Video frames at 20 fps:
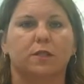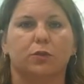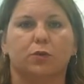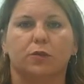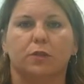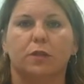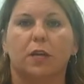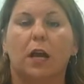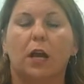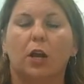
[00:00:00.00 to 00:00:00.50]

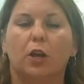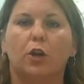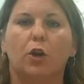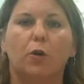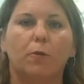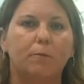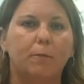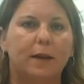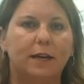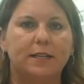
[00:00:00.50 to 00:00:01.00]
There's no
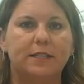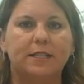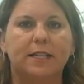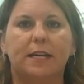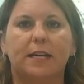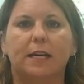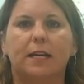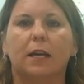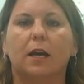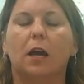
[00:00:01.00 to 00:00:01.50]

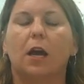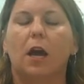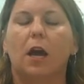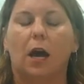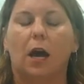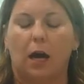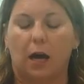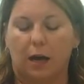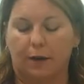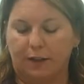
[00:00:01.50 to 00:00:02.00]
mixing,
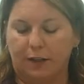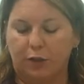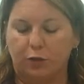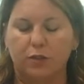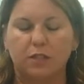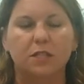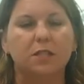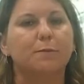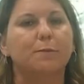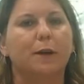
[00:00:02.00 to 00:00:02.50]
they use
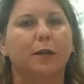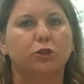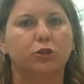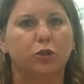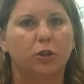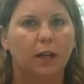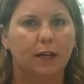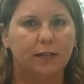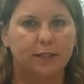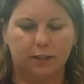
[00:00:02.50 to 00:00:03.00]

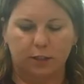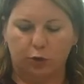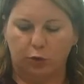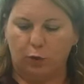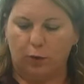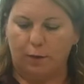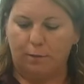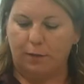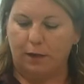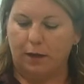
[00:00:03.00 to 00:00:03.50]
specialized
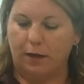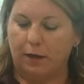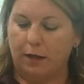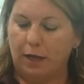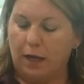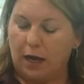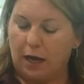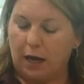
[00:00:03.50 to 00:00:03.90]
equipment,